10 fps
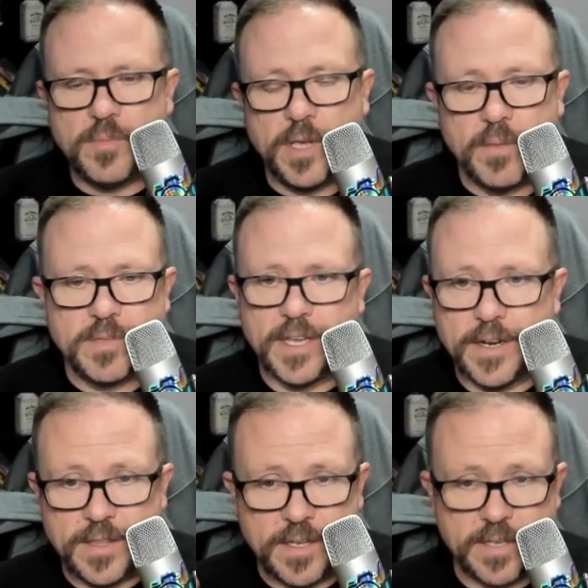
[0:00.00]
to be
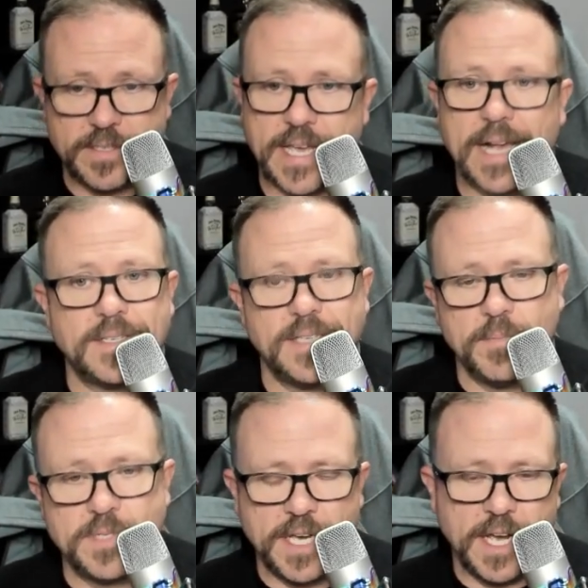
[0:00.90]
updated at the exact
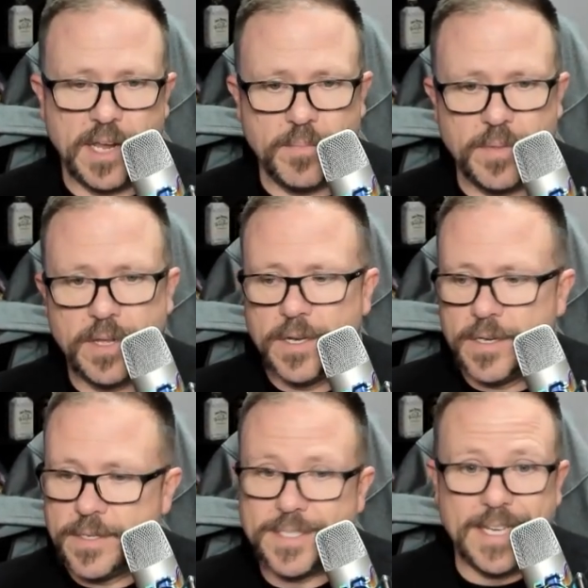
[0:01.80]
same time
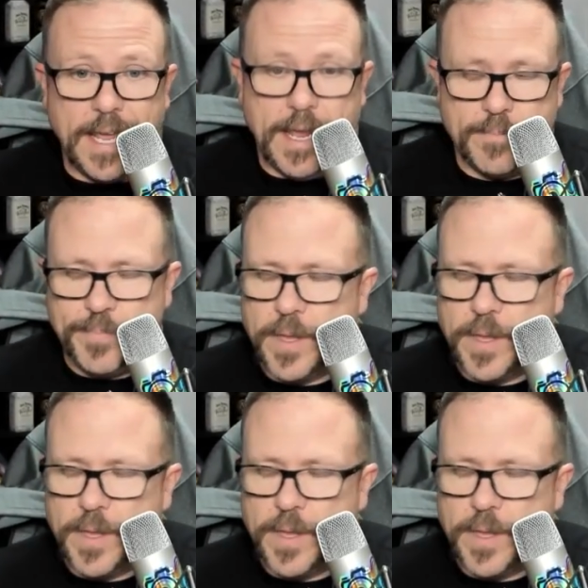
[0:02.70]
today.